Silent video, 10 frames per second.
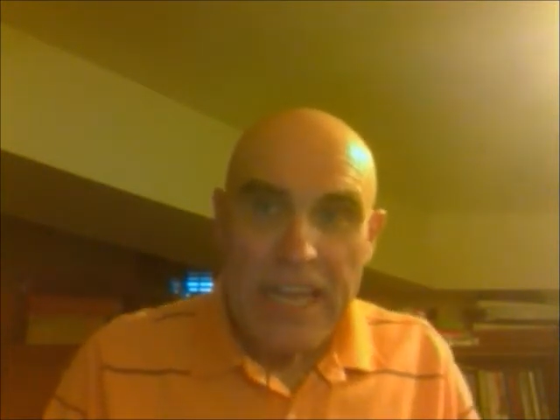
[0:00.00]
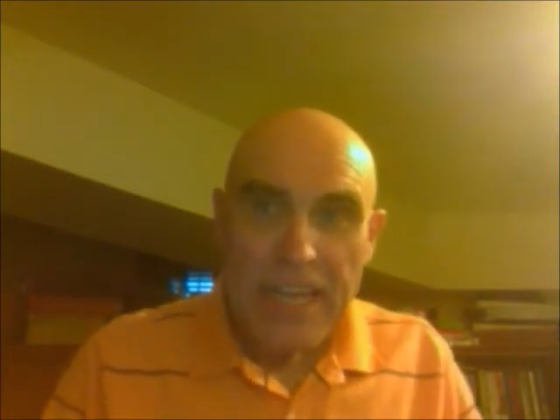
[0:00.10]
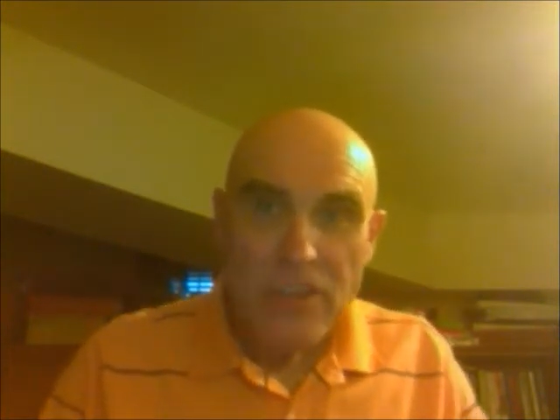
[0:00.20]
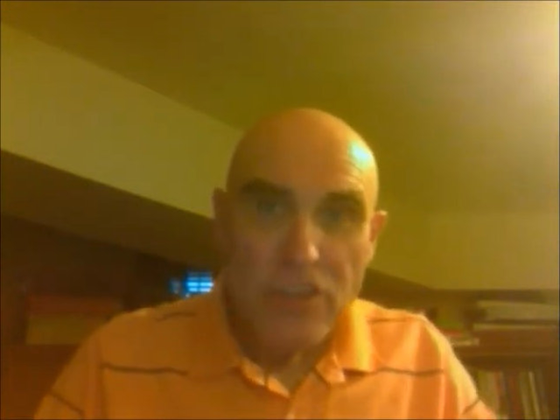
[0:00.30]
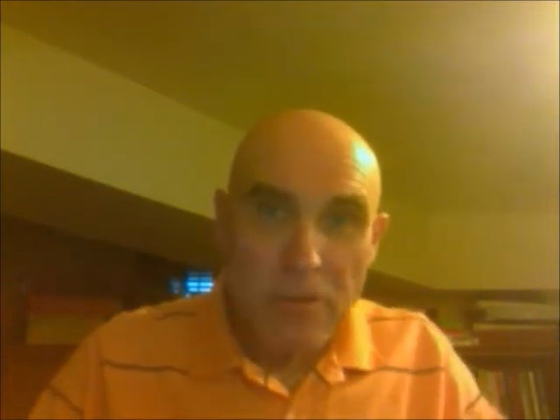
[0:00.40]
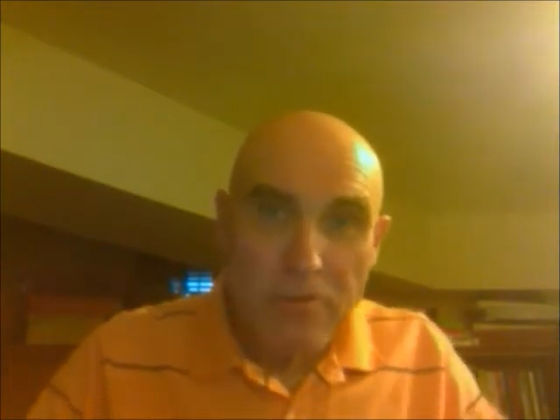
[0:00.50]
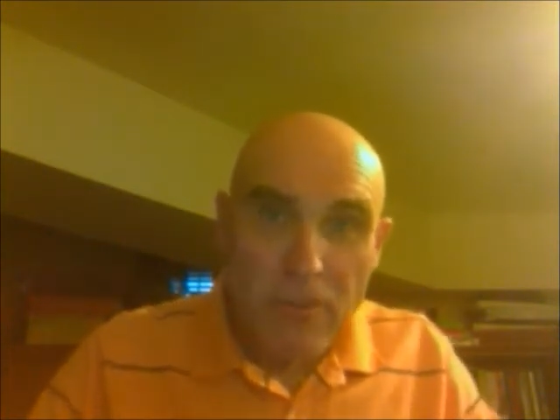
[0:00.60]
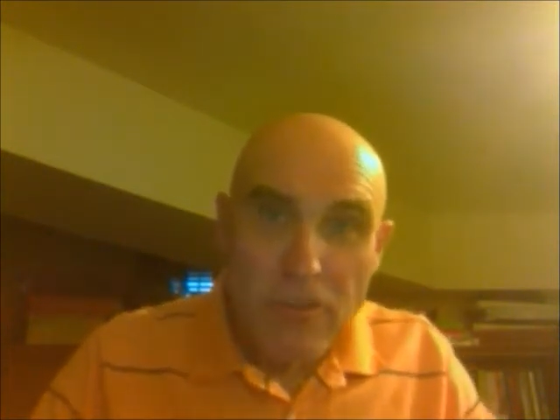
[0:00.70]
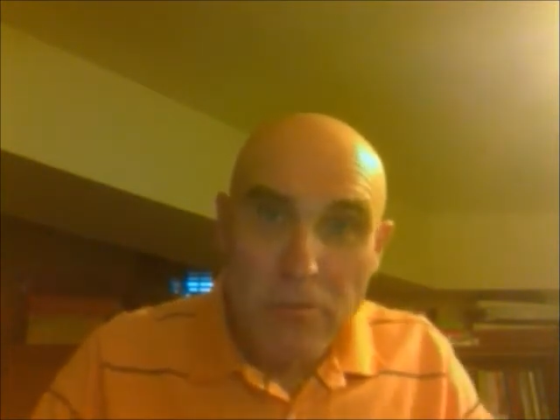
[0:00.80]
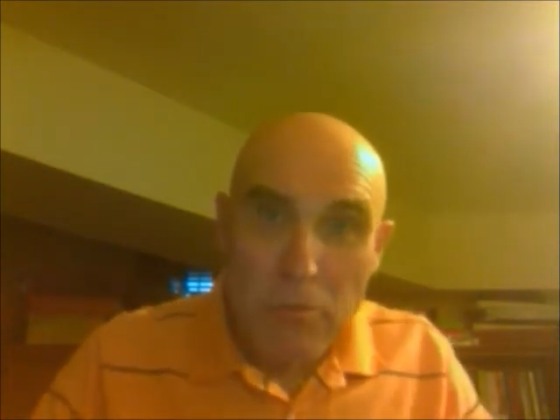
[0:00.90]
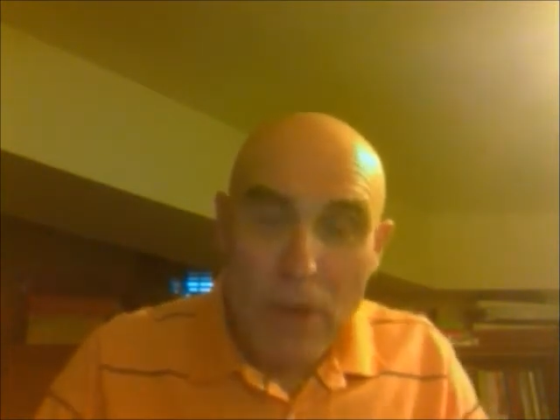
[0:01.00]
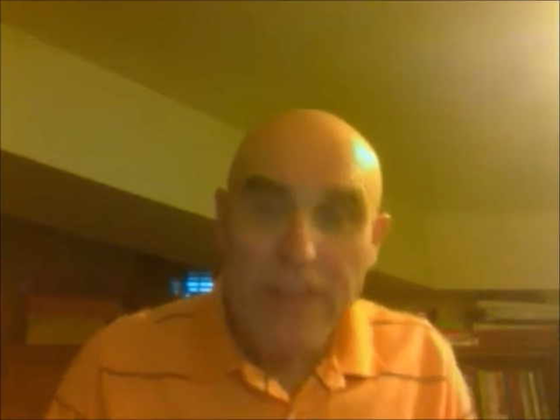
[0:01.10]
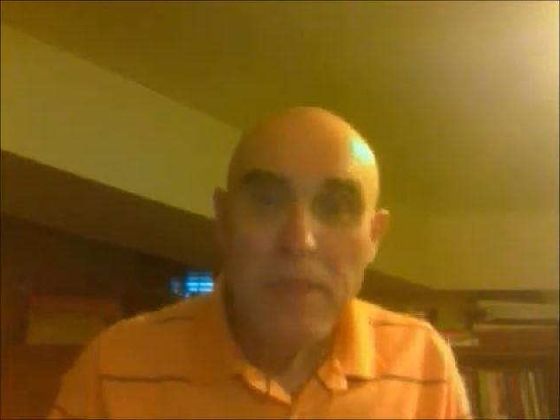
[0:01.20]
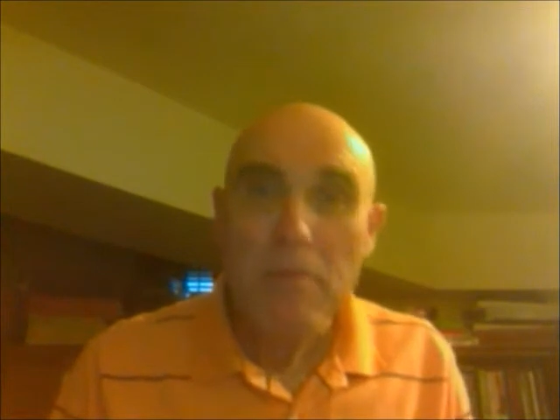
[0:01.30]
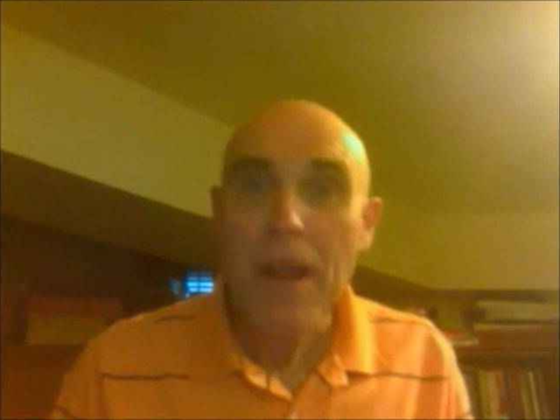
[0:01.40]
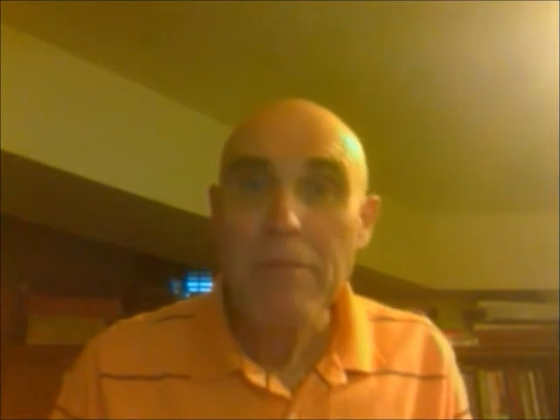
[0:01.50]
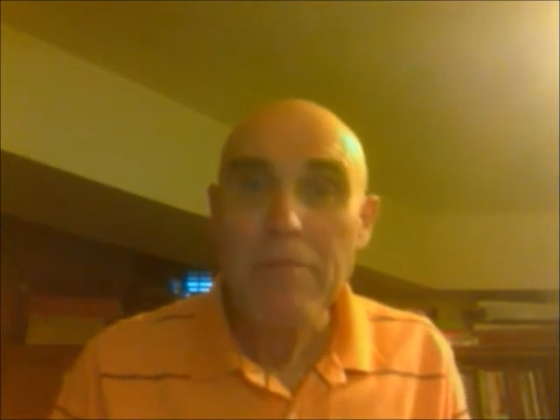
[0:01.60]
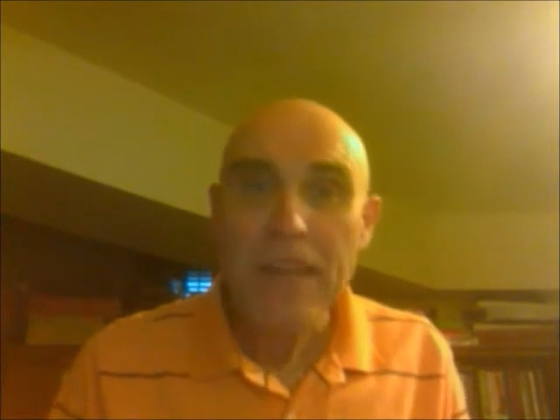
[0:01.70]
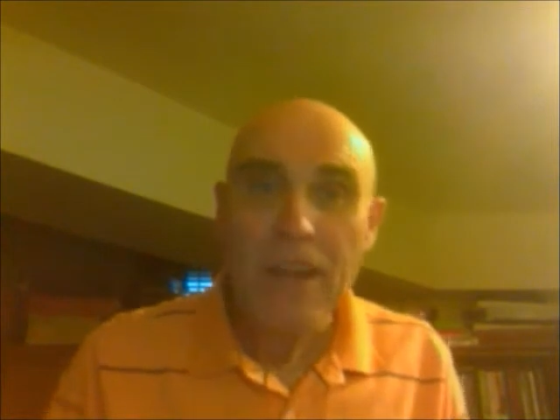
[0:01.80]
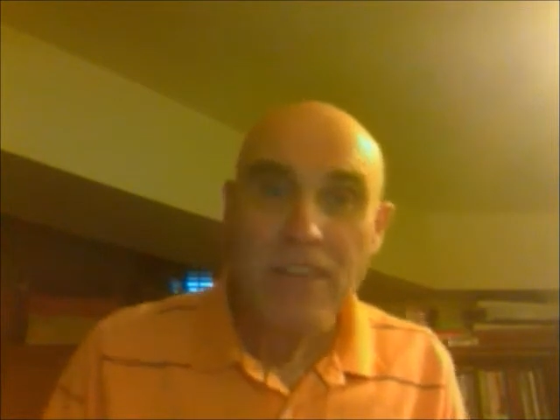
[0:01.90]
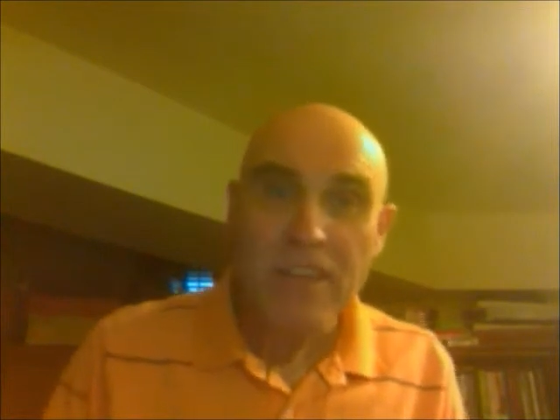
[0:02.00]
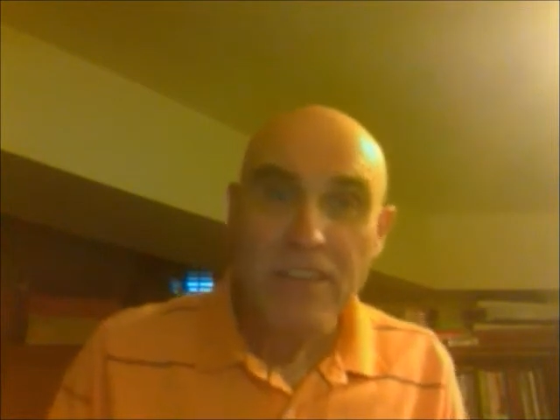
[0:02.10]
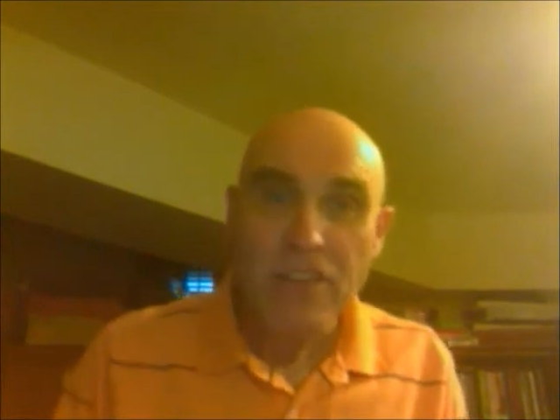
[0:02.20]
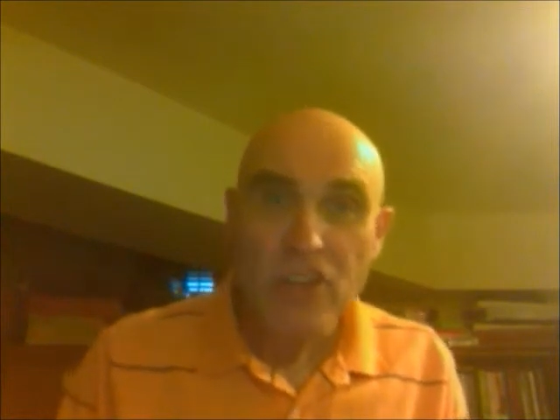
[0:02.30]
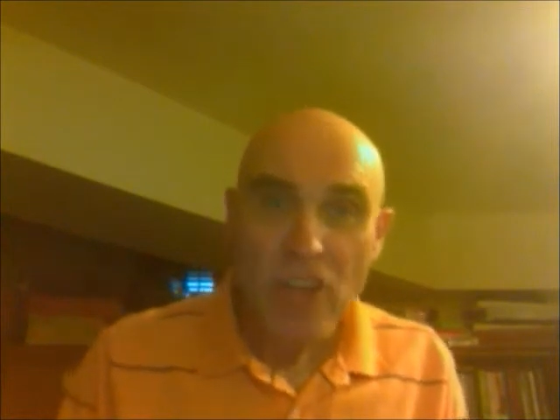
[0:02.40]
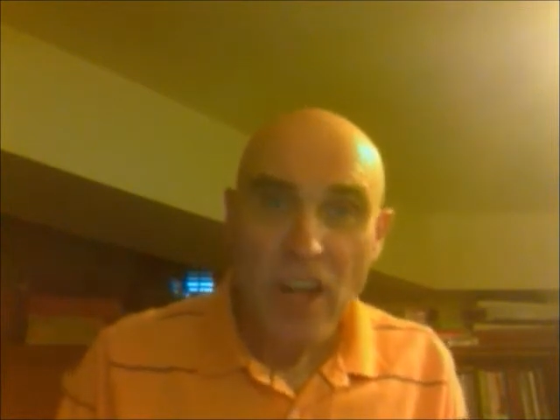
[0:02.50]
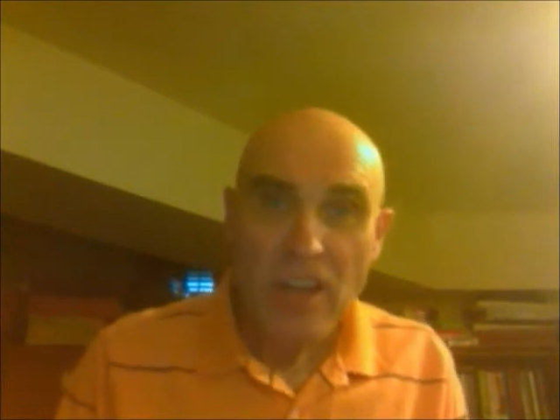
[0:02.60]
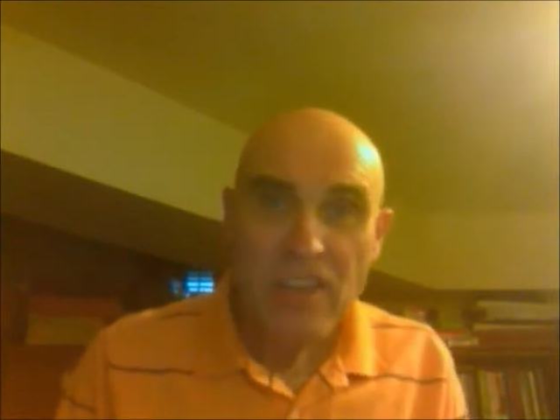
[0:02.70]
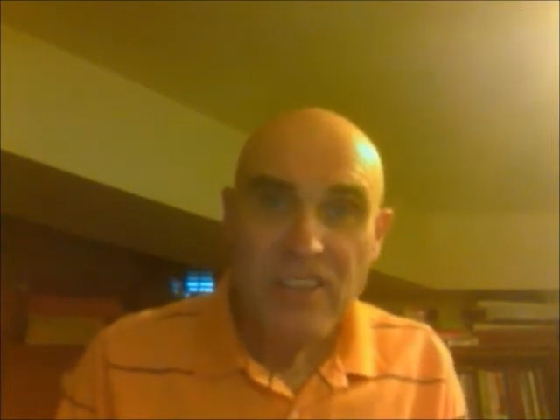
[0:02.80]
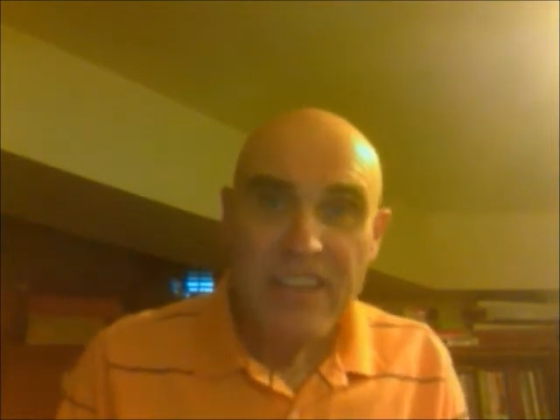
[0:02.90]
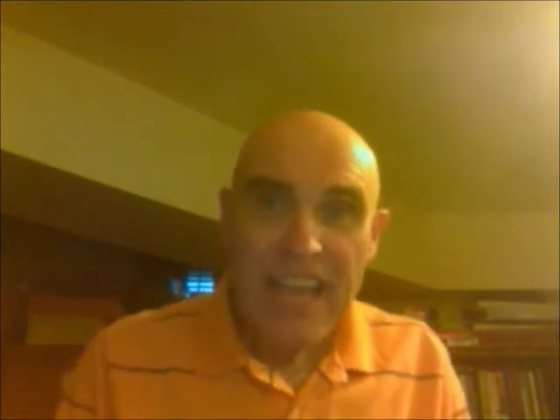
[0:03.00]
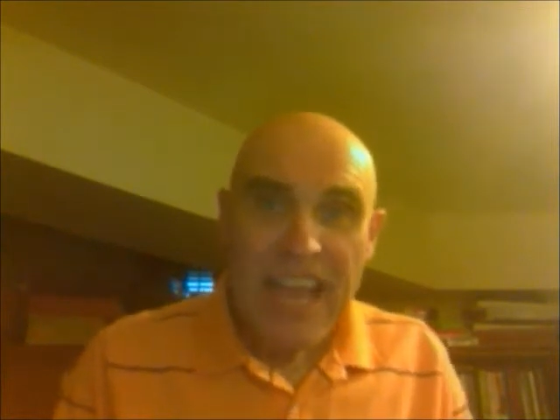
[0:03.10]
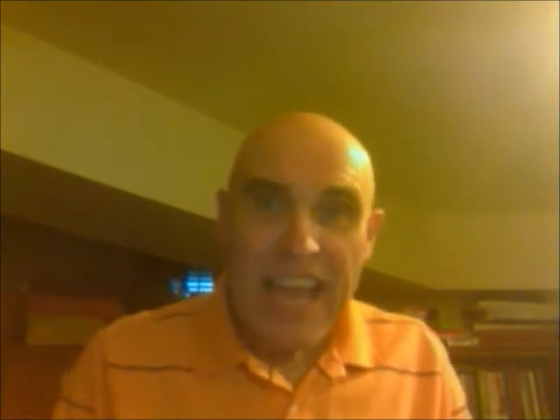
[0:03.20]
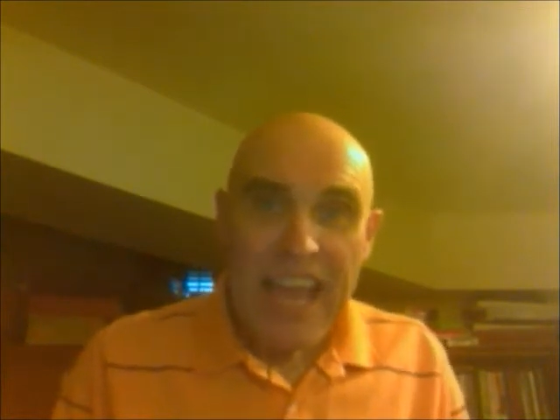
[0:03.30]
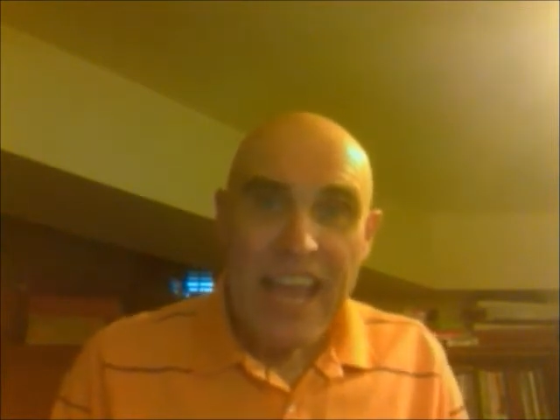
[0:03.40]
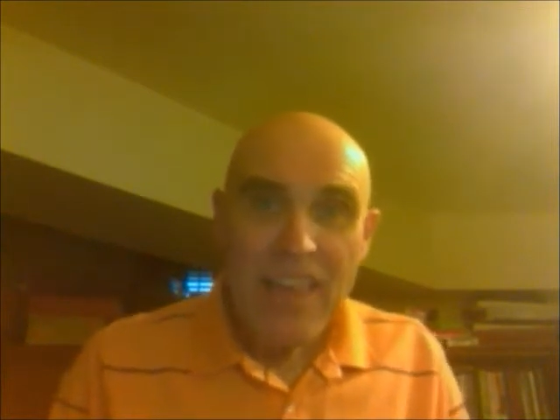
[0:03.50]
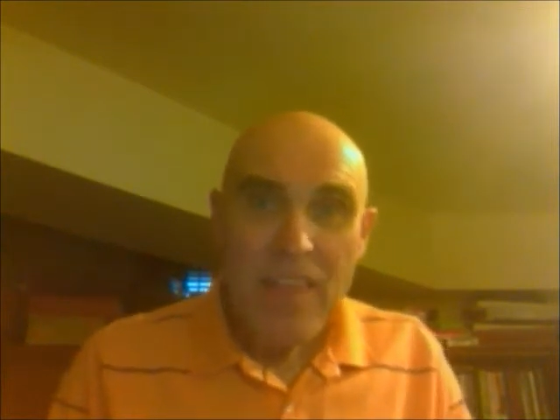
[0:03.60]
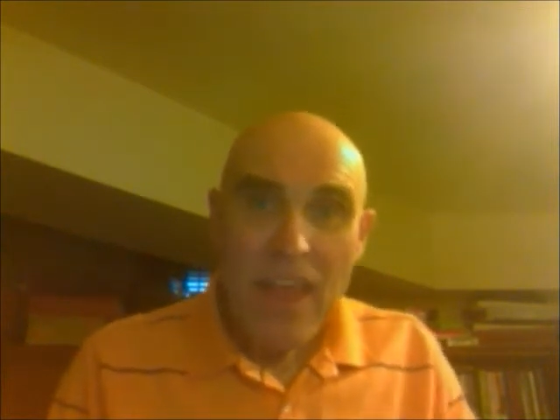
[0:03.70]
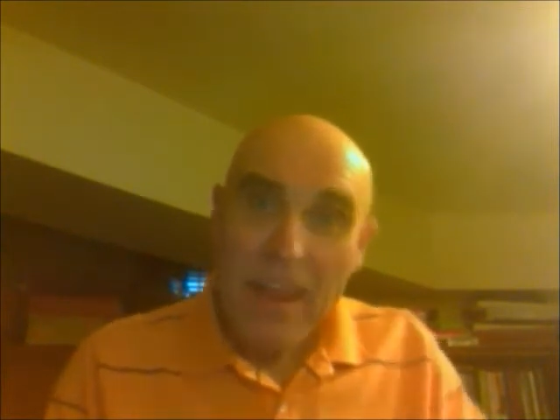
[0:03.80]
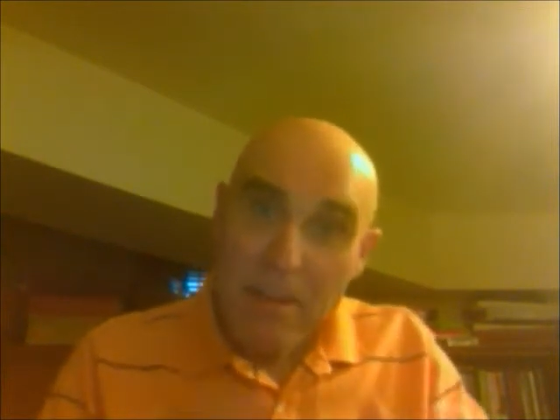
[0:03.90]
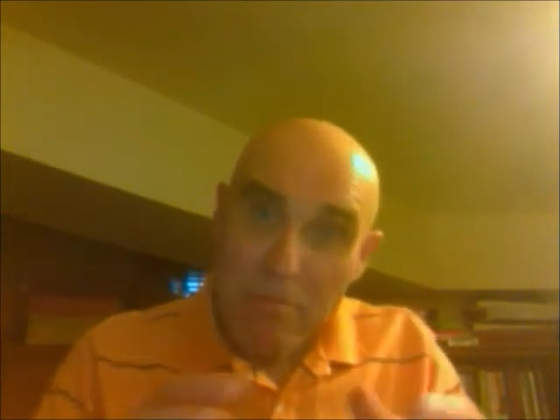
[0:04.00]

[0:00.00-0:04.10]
is to first break the problem down into chunks and then